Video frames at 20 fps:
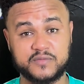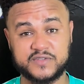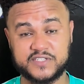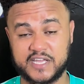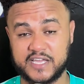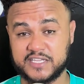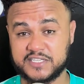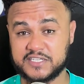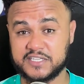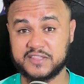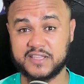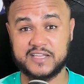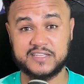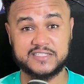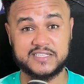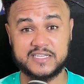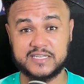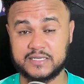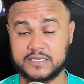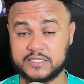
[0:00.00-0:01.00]
Jackson that's
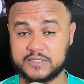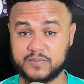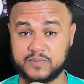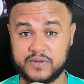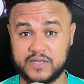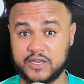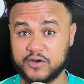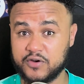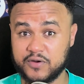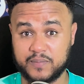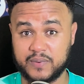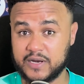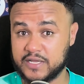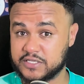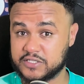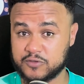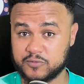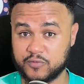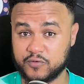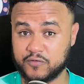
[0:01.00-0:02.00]

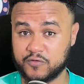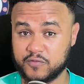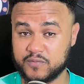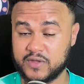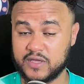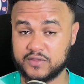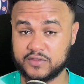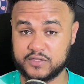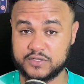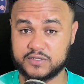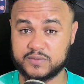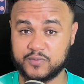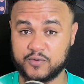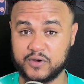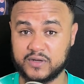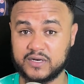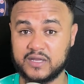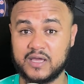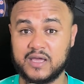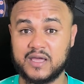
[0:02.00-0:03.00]
irreplaceable for me at this point